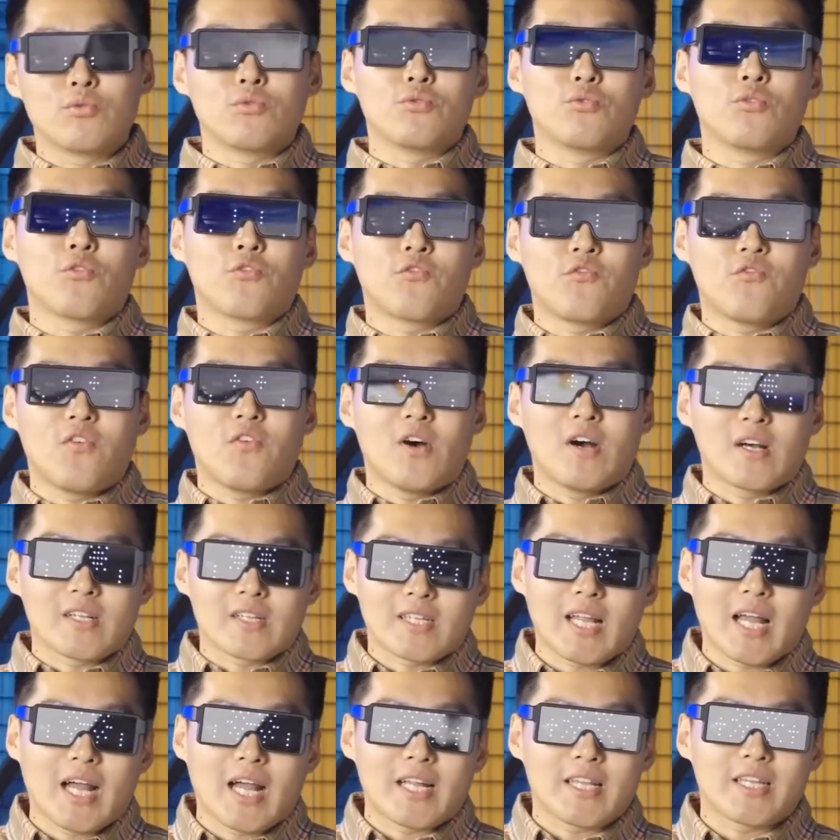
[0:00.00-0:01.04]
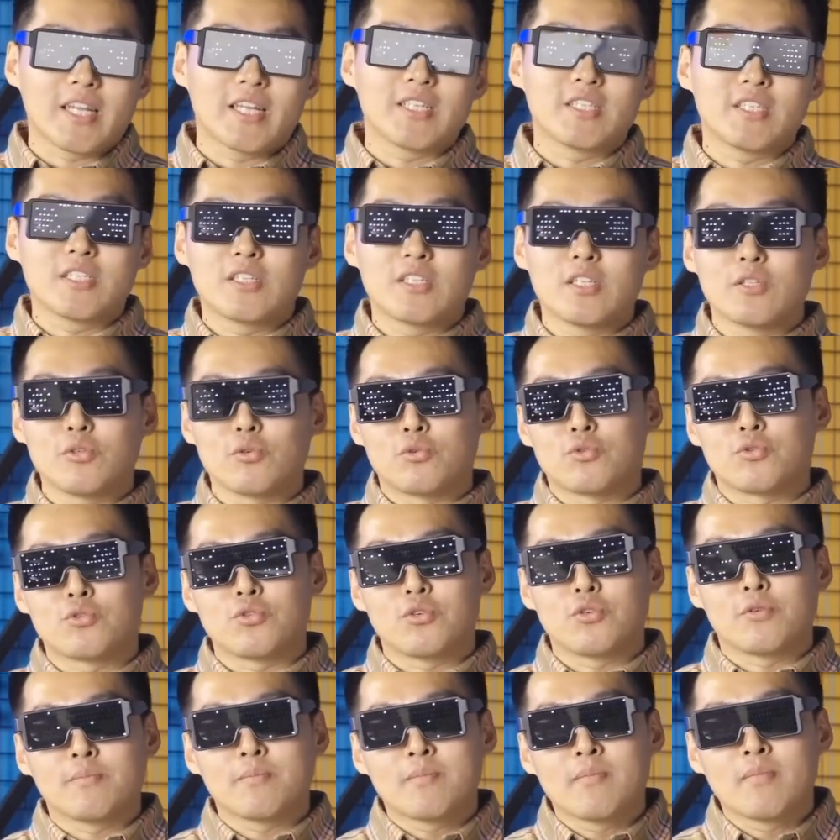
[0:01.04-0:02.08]
so that it can achieve a more
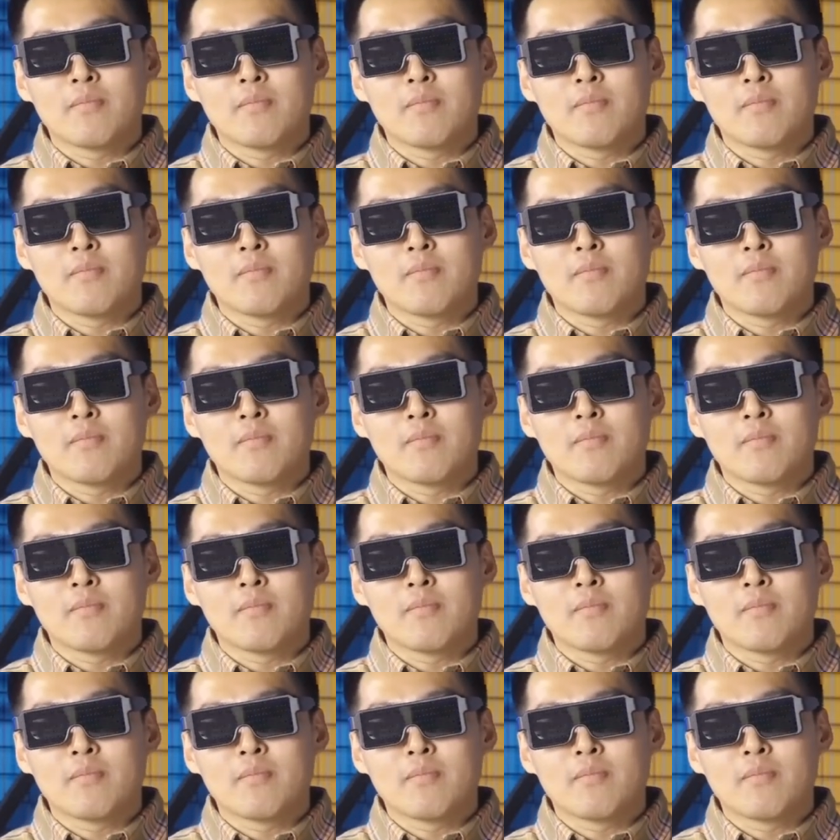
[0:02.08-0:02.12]
relaxed